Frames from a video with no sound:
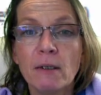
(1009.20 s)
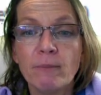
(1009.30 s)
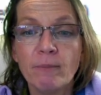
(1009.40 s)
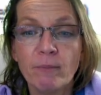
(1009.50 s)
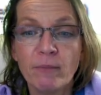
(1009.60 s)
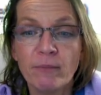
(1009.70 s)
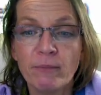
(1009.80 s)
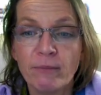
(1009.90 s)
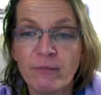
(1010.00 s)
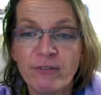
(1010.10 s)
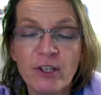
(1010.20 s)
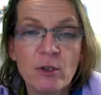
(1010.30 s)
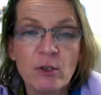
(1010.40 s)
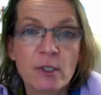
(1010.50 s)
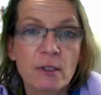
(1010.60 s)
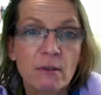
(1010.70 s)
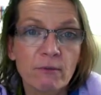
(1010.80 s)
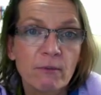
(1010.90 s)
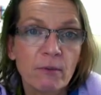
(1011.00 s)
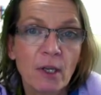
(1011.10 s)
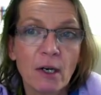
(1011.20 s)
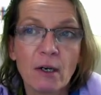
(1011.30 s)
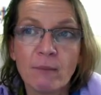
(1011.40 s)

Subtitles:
the videos